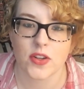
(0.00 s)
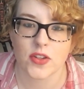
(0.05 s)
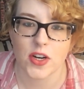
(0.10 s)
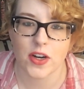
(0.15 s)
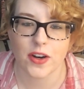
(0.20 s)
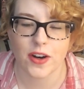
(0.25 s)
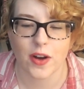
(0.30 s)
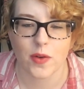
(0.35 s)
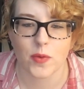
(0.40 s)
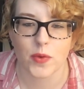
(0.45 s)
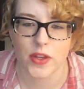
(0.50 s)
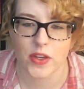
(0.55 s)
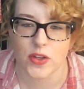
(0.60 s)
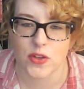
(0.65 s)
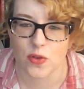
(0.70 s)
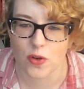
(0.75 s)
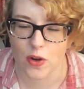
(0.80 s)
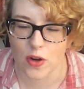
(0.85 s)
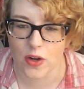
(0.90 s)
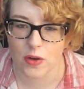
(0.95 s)
to share a really
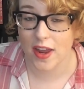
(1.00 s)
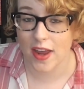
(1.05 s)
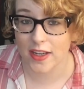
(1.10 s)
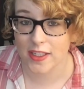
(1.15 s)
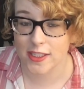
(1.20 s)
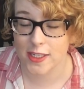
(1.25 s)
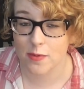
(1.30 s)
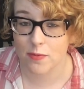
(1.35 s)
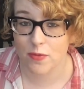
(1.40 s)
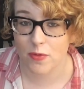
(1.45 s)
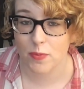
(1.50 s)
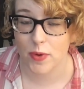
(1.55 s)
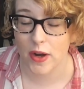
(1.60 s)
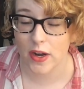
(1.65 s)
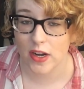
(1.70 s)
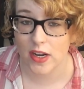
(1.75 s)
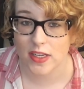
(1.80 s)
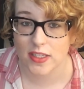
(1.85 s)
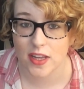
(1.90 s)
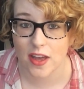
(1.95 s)
short excerpt from
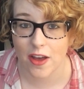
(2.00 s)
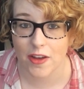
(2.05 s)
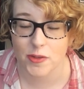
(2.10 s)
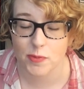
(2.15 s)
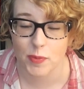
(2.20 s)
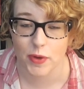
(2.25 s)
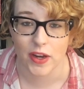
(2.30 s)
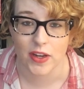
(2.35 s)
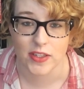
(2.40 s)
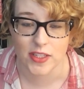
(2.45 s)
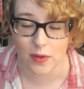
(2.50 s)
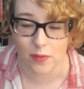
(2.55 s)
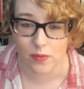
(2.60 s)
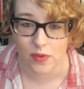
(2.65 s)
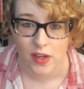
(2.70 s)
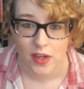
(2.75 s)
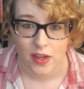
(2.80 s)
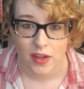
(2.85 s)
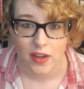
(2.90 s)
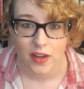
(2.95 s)
Paradise Lost because I'm
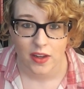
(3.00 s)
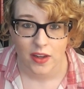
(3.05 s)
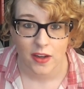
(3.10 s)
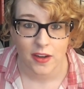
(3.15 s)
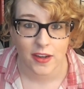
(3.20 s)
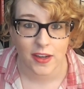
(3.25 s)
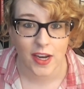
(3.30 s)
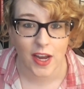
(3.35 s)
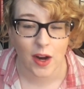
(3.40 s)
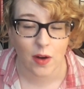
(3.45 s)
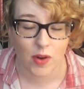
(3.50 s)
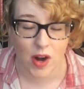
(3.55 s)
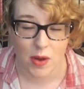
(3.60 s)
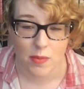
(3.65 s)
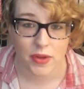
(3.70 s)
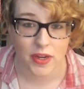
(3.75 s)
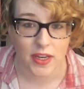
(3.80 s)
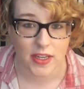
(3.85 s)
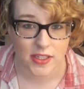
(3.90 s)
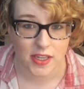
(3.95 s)
now
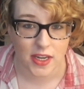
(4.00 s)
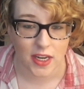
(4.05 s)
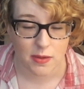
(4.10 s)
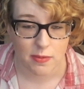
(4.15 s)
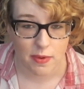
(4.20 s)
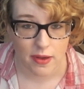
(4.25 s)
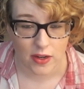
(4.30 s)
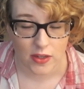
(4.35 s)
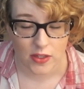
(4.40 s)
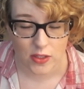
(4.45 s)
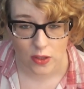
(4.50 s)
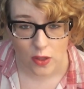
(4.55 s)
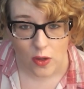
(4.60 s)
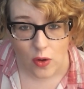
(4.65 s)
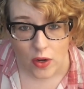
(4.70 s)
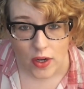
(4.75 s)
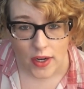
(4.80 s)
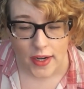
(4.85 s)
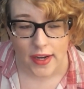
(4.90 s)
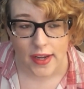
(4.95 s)
reminiscing about its
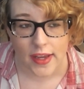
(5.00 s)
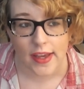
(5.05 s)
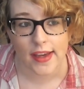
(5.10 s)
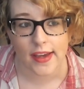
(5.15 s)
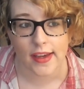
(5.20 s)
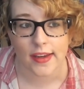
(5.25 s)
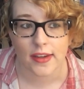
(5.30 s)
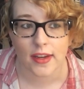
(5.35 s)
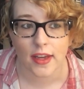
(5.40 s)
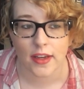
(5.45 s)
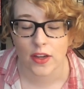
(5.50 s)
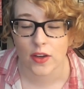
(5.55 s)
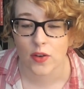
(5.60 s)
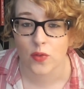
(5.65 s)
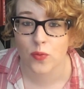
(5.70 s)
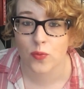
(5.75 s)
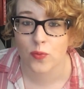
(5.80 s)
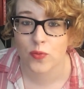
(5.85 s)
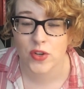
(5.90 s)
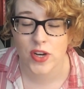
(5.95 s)
glory and I
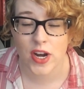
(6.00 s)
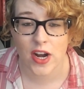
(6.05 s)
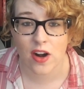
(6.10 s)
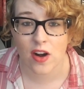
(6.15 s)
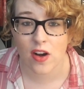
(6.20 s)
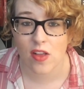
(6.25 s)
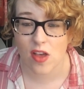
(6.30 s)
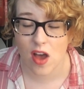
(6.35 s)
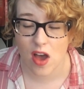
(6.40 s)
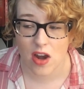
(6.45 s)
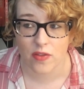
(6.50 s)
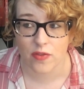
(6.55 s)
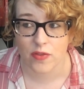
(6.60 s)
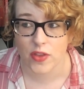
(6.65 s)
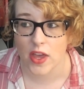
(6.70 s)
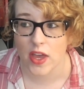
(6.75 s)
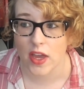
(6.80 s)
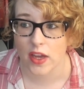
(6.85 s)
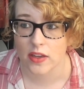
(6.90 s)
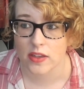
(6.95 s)
could share a lot of
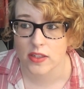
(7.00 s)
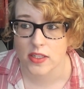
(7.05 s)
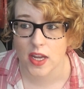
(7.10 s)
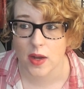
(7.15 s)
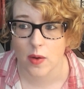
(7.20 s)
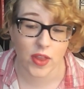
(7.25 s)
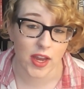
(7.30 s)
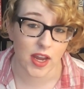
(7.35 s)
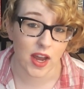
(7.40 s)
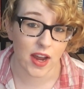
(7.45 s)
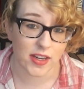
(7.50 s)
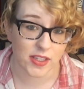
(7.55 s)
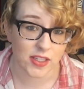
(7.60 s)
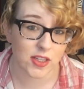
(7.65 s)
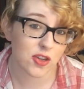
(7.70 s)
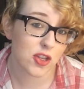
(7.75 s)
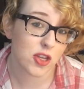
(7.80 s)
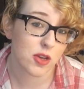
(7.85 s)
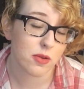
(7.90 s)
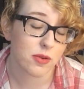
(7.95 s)
things. Like
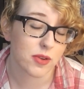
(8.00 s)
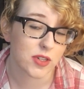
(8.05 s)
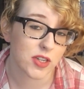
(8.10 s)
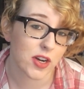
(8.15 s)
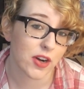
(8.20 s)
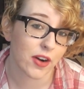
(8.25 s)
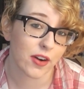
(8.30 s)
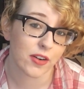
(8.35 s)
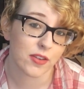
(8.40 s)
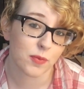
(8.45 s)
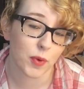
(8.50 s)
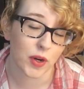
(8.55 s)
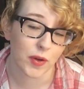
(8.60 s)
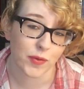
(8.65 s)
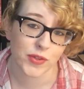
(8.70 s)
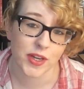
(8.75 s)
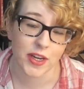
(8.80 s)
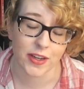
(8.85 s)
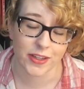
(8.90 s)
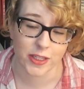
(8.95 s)
ideally you would share one of
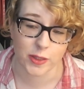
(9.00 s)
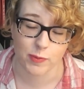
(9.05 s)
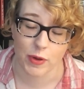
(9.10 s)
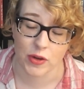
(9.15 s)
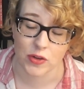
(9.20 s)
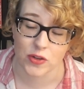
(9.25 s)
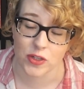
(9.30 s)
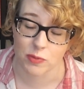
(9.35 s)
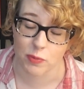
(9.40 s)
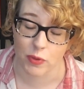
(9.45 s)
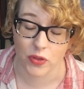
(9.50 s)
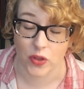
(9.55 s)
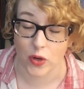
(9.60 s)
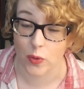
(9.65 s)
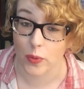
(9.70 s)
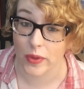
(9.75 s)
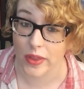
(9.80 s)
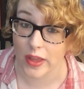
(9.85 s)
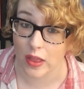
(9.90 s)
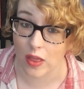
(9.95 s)
Satan's speeches, but
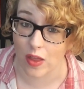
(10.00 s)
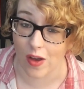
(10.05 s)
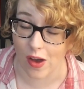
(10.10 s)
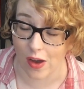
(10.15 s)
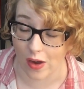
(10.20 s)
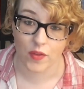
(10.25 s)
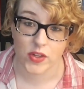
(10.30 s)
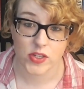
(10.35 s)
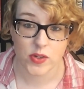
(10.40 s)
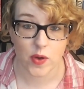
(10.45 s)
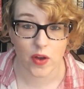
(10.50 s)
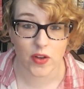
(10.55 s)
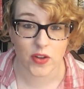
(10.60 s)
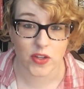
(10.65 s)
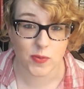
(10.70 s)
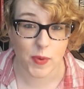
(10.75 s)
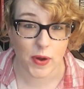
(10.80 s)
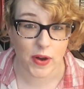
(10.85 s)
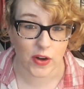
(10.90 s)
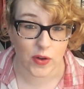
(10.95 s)
they're really long, so I'll
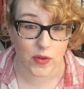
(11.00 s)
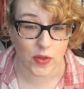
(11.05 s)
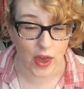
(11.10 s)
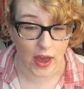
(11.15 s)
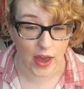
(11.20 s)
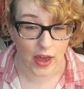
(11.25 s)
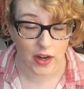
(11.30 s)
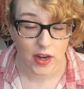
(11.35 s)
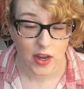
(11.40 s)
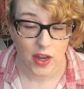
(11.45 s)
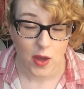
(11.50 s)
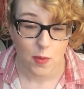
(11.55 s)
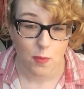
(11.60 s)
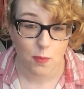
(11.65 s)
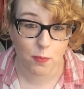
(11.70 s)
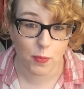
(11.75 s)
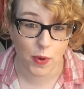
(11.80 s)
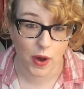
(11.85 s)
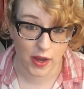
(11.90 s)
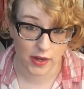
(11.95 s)
spare you that.
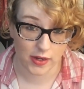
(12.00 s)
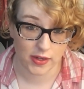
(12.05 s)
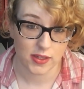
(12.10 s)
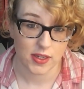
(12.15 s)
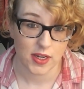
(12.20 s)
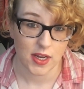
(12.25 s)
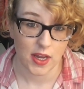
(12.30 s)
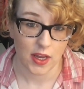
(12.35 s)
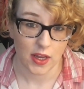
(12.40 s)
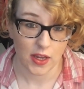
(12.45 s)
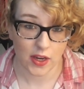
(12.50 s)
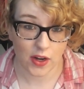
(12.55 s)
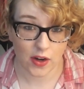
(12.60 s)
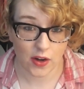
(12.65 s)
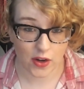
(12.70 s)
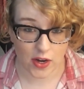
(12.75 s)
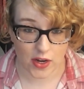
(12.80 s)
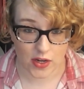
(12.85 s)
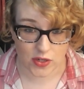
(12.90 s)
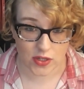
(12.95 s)
But
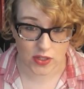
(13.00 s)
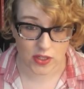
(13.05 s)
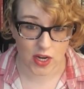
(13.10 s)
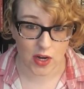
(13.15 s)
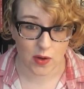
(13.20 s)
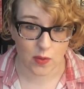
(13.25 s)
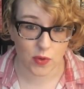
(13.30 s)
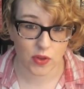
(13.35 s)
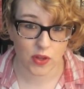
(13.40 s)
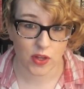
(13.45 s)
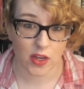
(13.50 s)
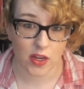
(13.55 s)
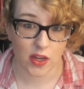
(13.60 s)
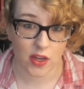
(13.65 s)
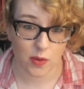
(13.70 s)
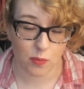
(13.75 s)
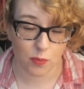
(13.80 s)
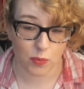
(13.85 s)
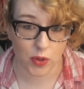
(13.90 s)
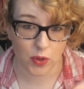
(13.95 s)
here is just a
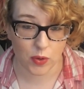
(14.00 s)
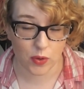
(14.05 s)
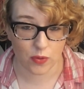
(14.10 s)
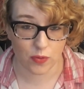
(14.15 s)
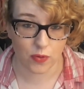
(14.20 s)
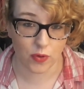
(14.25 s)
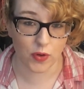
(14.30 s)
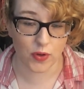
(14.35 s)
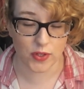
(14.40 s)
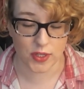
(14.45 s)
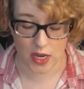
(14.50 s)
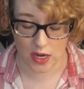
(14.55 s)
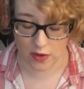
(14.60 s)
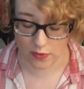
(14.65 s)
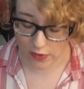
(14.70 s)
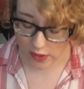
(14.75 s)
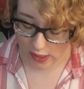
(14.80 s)
really beautiful set of